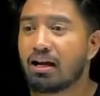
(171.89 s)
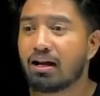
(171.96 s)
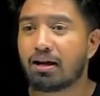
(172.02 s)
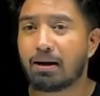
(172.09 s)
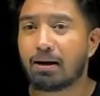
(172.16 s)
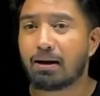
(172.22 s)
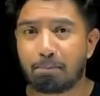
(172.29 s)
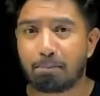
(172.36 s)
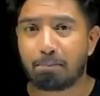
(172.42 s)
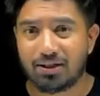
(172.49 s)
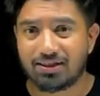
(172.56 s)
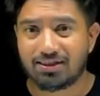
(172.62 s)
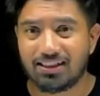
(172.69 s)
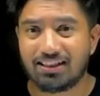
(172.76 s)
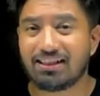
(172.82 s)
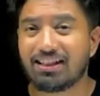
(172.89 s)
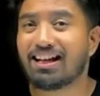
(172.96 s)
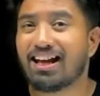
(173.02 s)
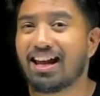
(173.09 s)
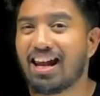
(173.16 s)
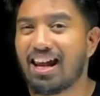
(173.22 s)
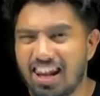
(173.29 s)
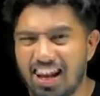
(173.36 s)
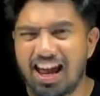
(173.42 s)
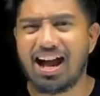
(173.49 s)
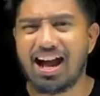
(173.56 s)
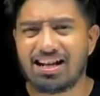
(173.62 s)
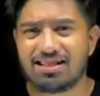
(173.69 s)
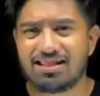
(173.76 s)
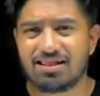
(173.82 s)
representing a
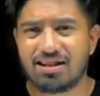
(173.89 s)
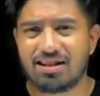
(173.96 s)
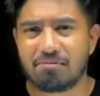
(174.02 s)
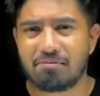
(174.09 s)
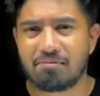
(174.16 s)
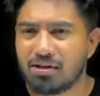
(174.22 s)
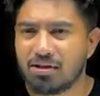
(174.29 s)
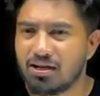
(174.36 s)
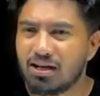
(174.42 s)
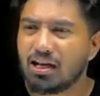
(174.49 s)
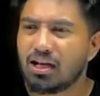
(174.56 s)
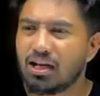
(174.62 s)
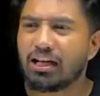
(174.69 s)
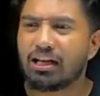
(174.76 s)
large number